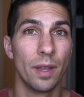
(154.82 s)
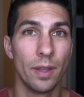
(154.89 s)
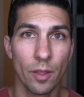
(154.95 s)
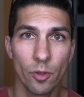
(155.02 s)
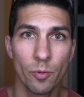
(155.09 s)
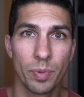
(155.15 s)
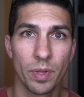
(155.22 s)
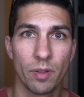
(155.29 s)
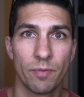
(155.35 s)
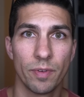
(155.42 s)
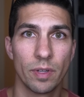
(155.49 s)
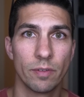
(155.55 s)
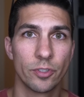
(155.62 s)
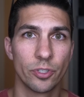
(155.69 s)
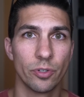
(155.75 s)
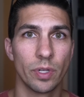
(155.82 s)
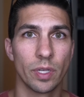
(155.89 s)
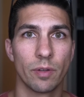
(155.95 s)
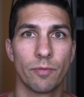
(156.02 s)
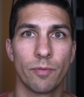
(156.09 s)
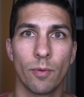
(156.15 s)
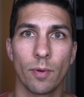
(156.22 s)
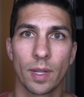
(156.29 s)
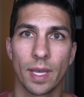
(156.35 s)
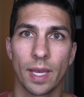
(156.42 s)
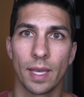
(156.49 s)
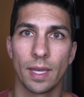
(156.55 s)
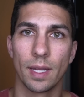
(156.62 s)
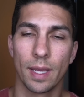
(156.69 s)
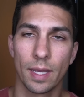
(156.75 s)
Another benefit of shooting in
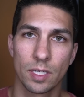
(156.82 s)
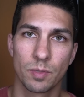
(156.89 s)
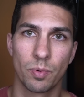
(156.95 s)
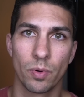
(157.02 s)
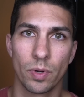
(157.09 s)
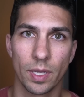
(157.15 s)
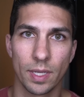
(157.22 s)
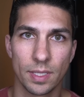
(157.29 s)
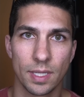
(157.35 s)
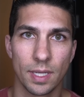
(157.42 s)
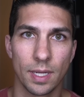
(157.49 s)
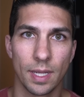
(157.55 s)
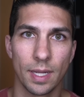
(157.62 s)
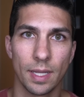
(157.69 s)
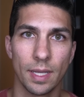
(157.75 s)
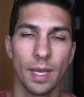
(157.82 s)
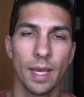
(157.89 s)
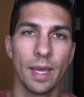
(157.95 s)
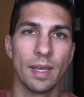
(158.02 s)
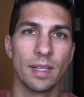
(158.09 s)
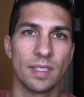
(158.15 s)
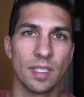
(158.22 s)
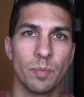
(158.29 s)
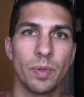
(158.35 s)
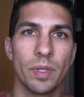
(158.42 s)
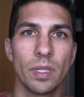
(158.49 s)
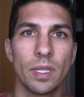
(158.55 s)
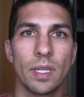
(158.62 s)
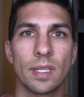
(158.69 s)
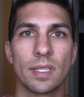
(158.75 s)
4K and exporting in 1080 is the
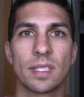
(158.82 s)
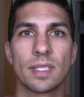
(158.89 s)
ability to